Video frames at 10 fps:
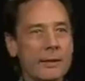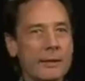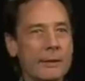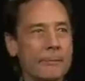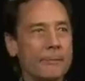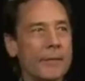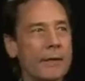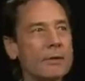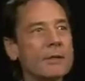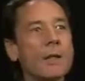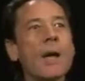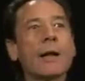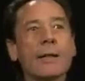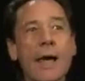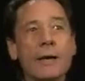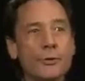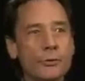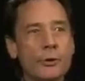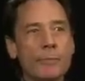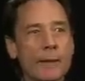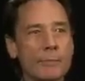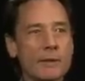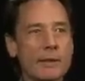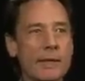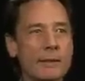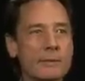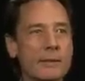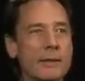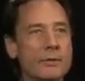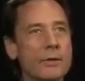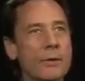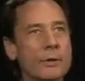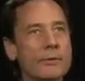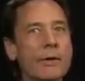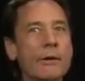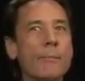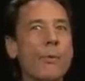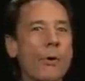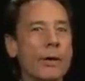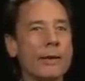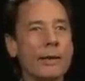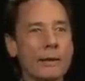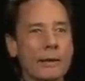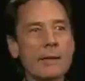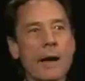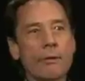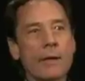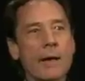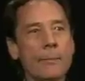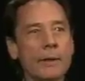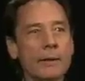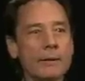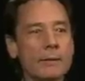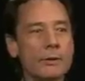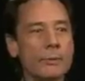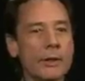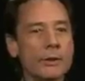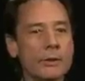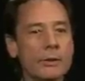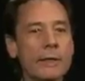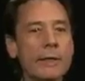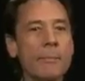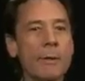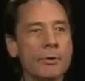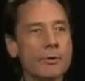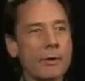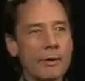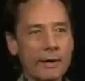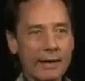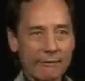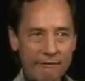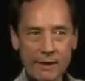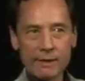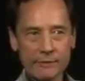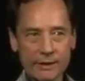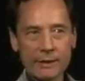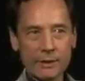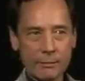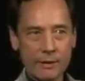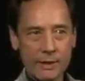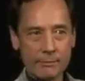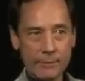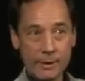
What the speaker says: There isn't a lot of latitude to make mistakes, and so it's very important that in these high reliability situations, team members can effectively integrate